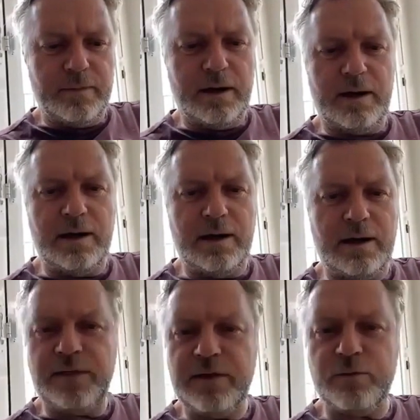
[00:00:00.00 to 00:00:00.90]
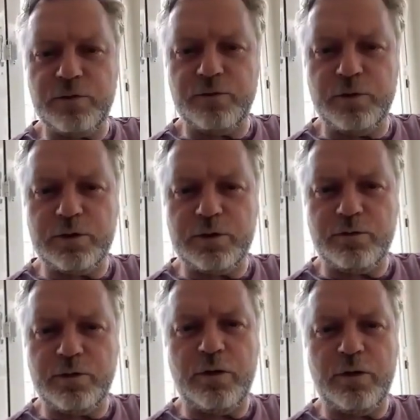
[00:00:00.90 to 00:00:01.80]
I think what
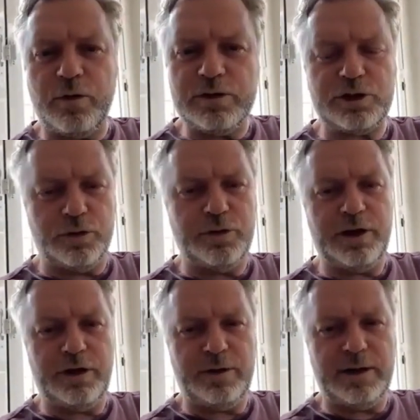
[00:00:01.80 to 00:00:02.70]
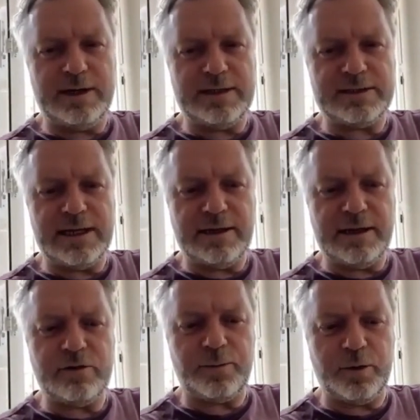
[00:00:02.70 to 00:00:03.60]
Crowd One showed here is that
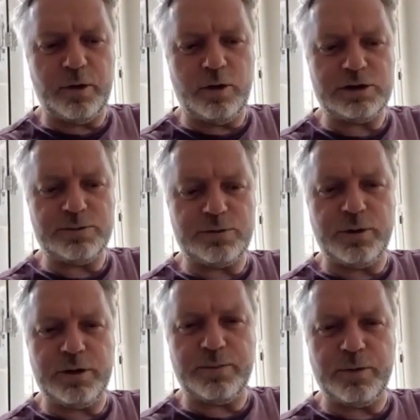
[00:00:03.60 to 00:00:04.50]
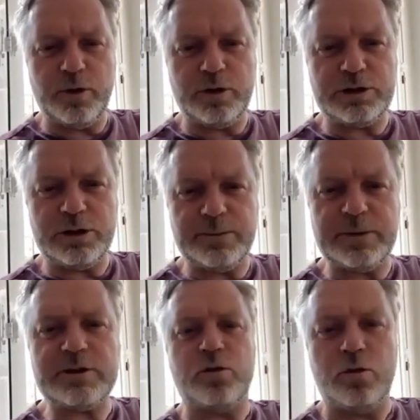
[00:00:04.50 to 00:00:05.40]
entrepreneurship, true entrepreneurship,
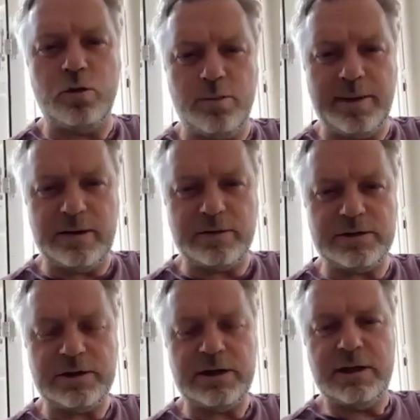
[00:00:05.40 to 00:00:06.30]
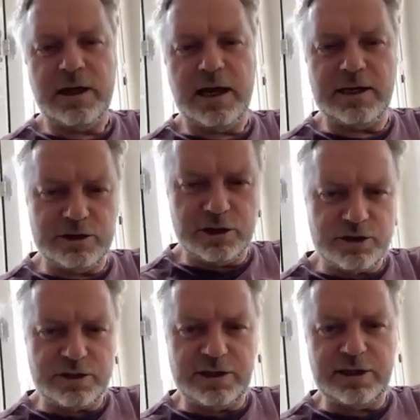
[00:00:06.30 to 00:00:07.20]
is all about
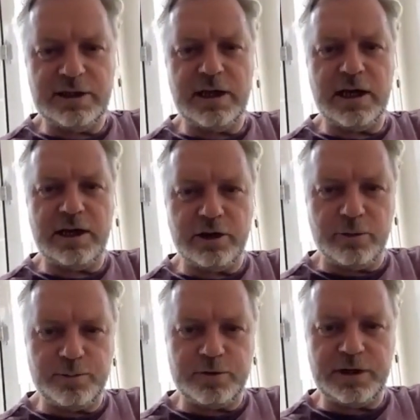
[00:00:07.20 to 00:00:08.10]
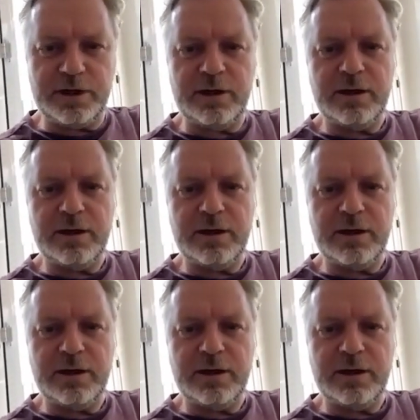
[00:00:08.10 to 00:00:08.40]
adjusting, adopting,